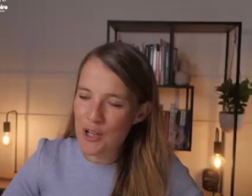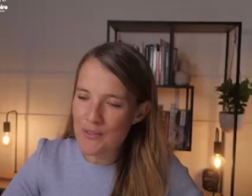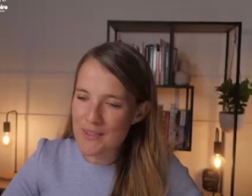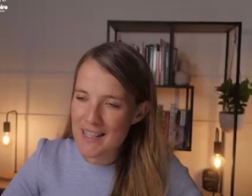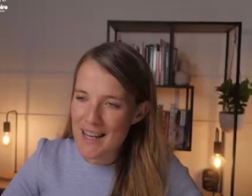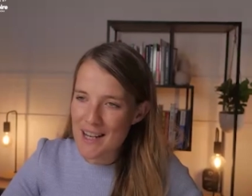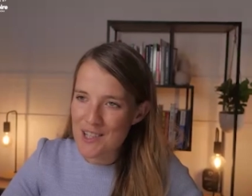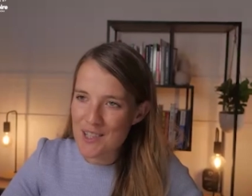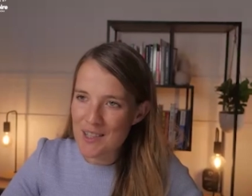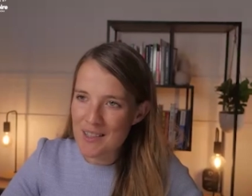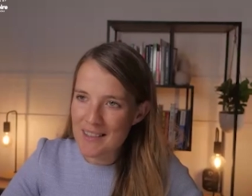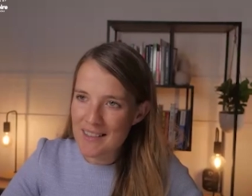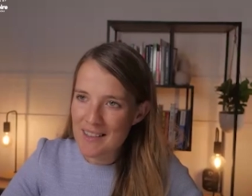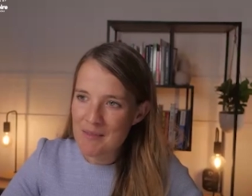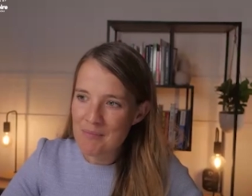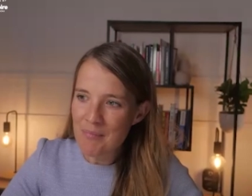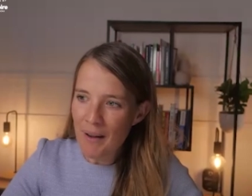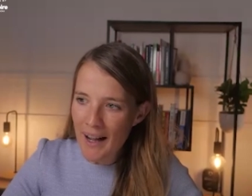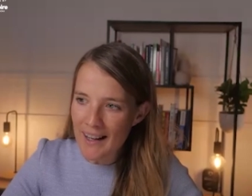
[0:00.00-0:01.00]
conversation.
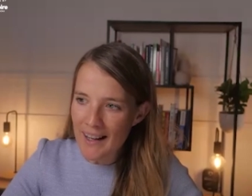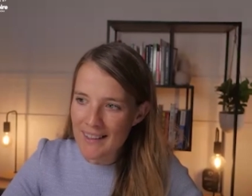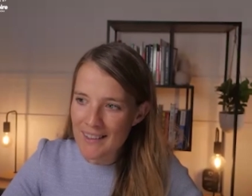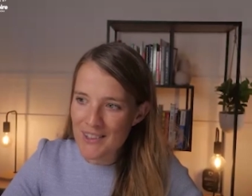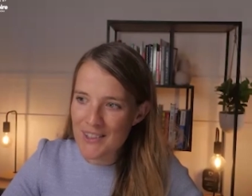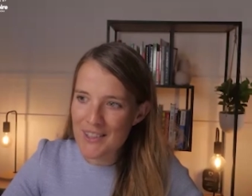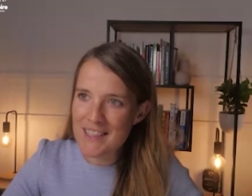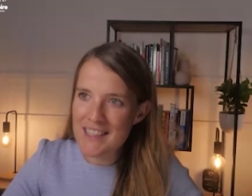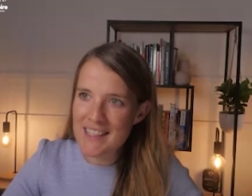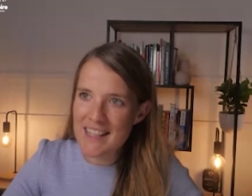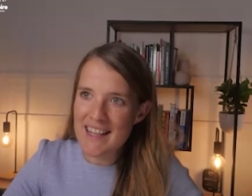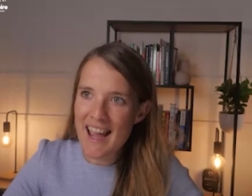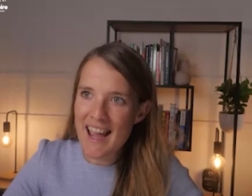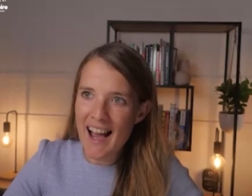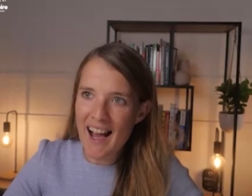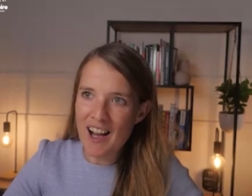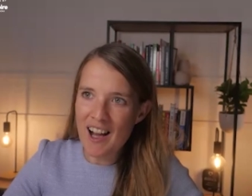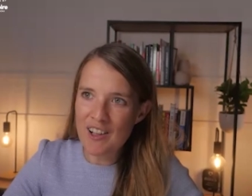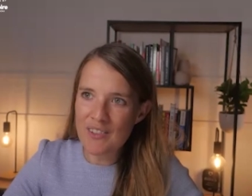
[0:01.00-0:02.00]
But you can see
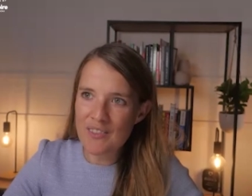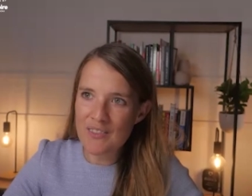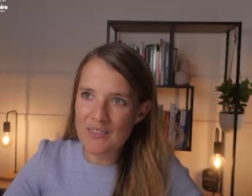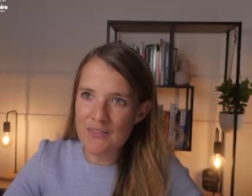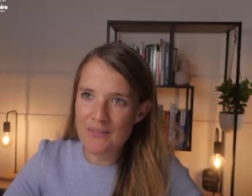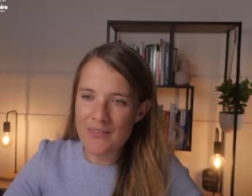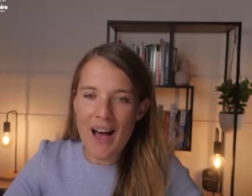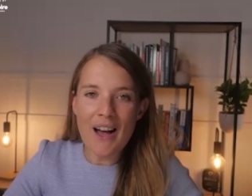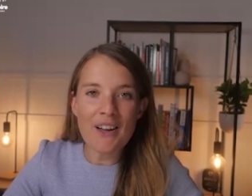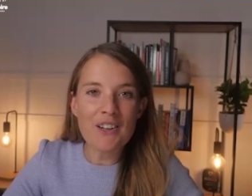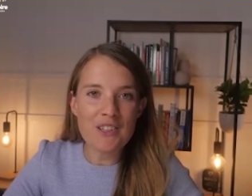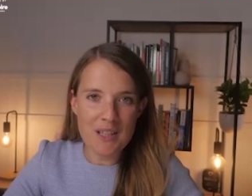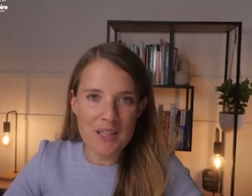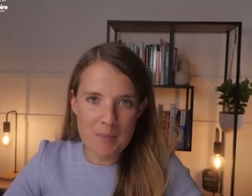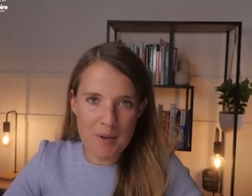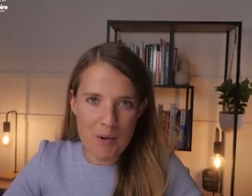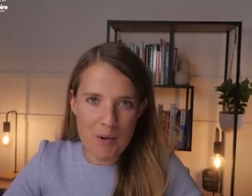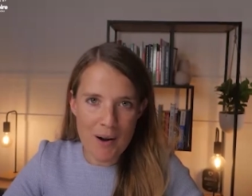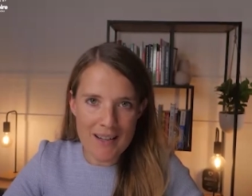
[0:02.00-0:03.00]
how values
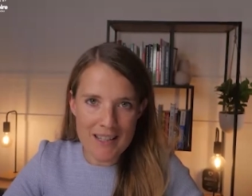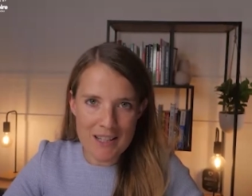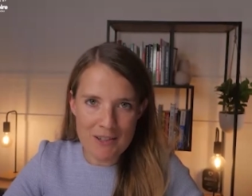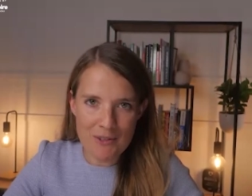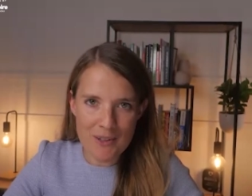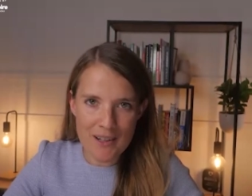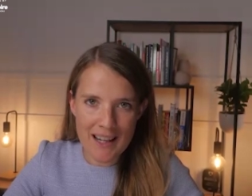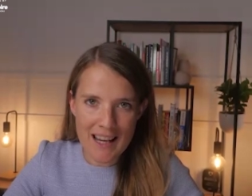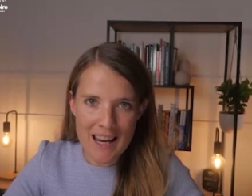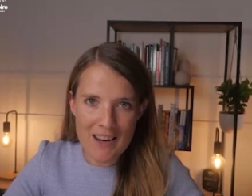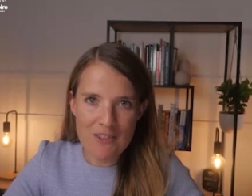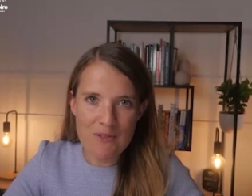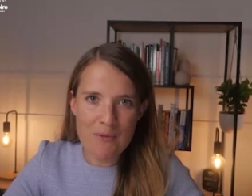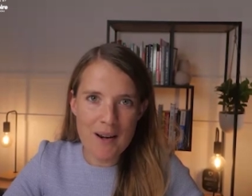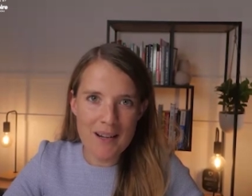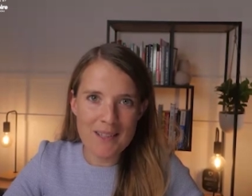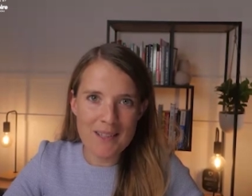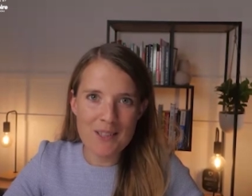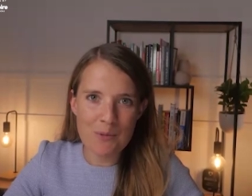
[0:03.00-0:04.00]
can be quite different, even
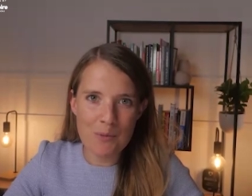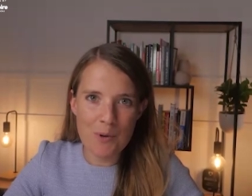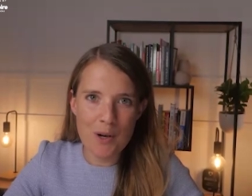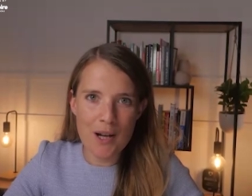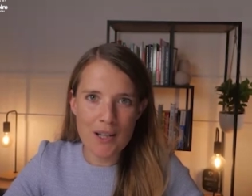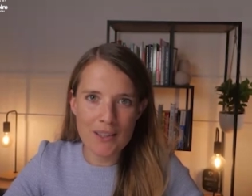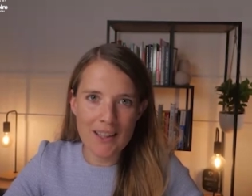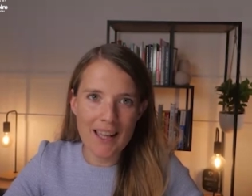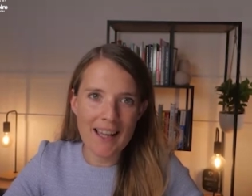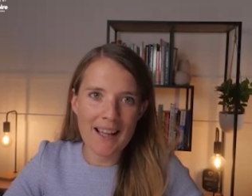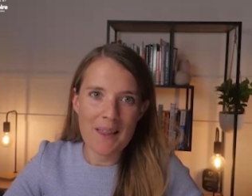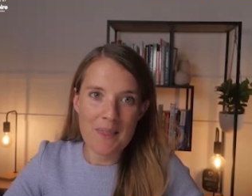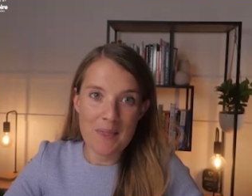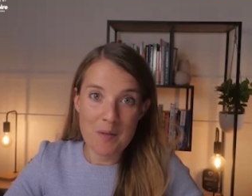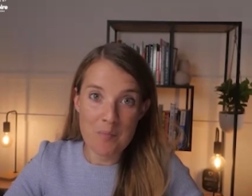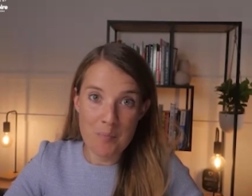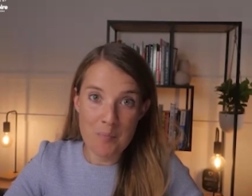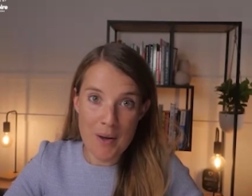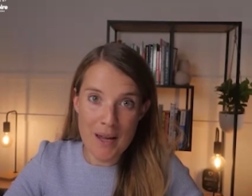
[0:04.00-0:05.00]
when it's the word like
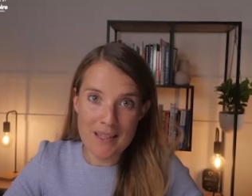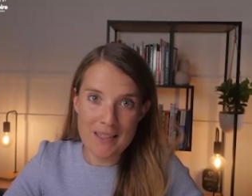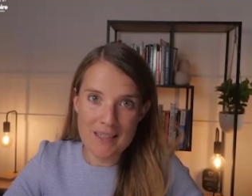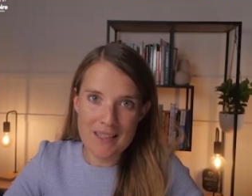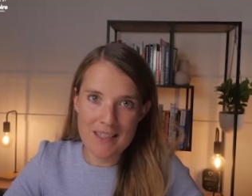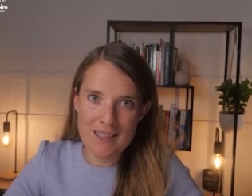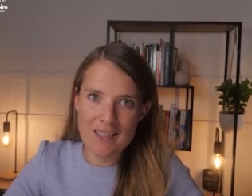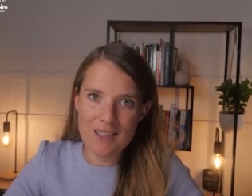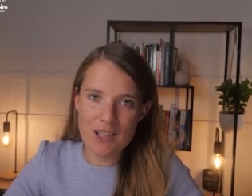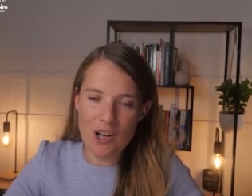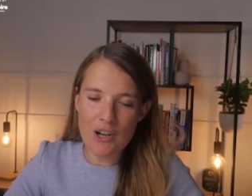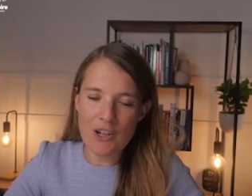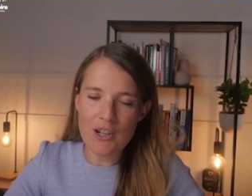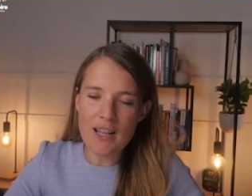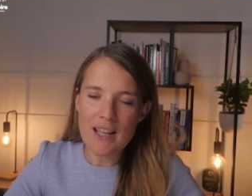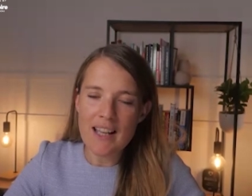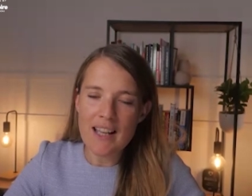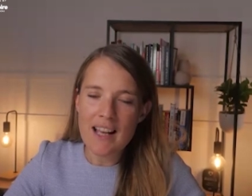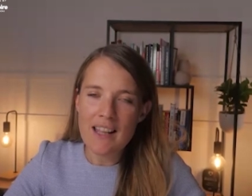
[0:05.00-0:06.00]
the best. So
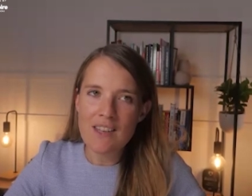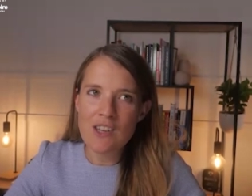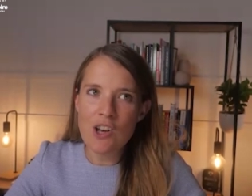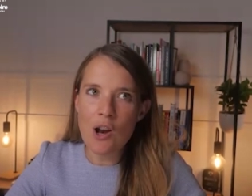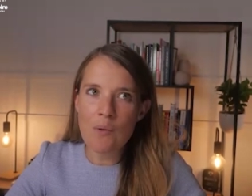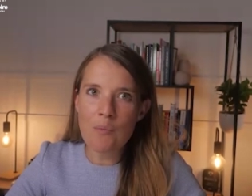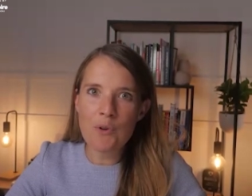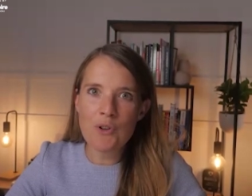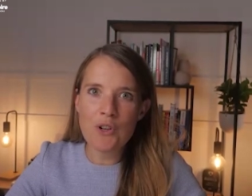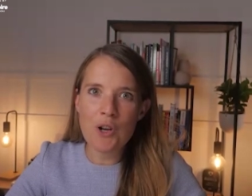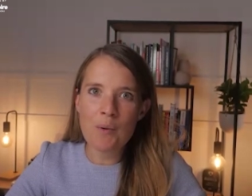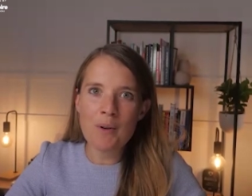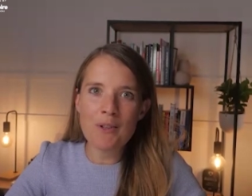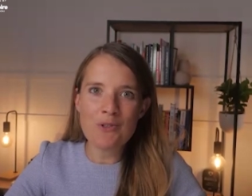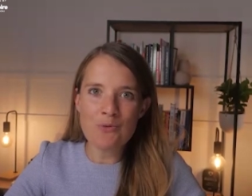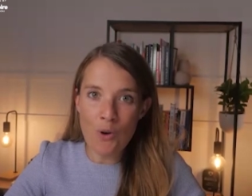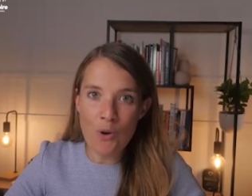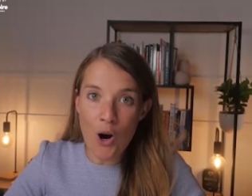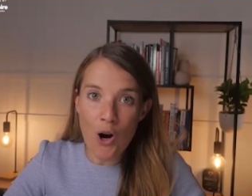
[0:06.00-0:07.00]
no, no
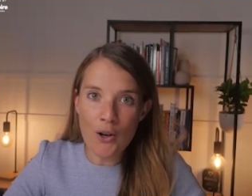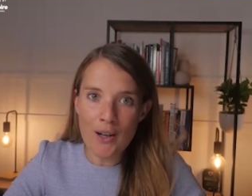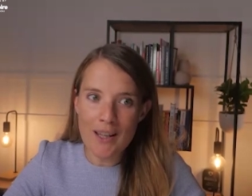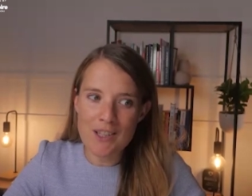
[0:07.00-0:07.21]
one's wrong.